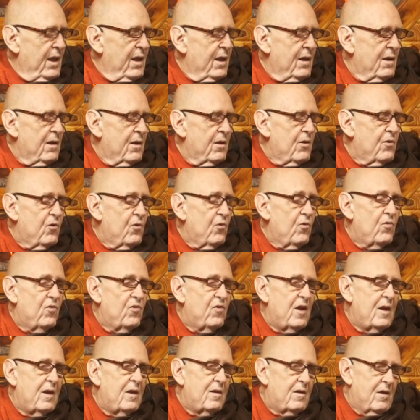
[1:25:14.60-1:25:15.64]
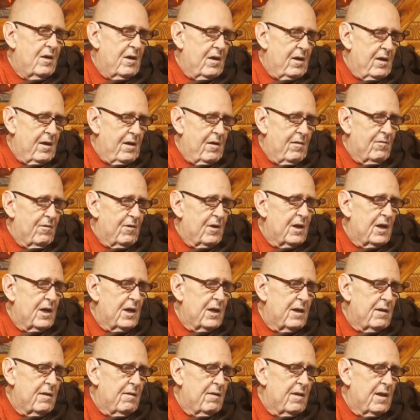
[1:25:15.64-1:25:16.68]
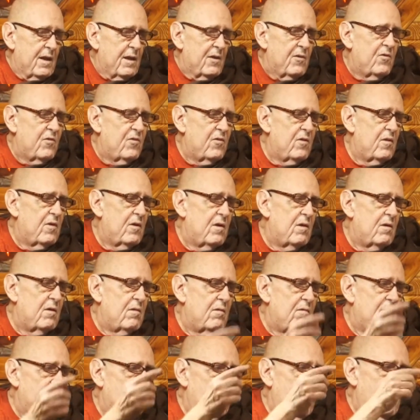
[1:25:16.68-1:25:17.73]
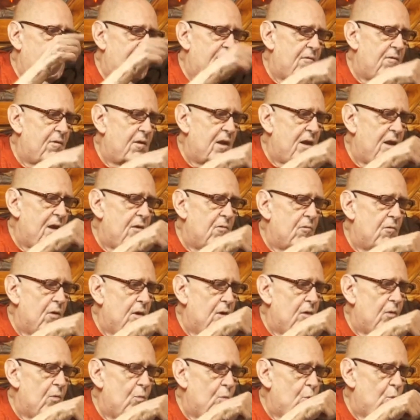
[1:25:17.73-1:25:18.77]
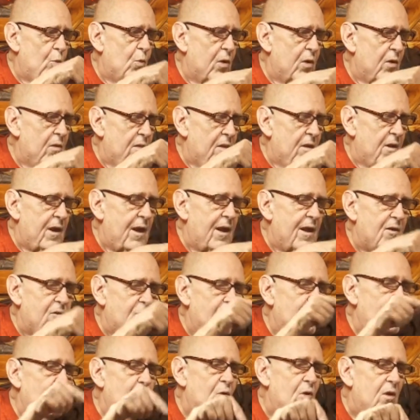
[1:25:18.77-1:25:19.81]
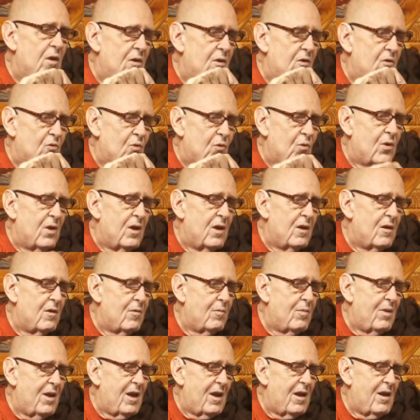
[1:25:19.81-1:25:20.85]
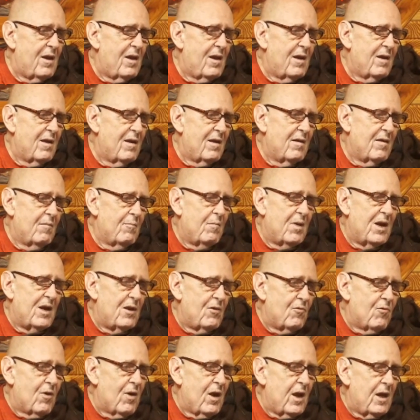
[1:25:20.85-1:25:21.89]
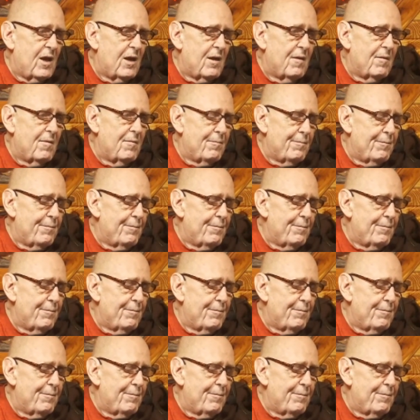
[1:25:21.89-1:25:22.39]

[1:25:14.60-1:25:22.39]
in the Tusita heaven. That's the heavenly realm where the next Buddha is going to be. Maitreya.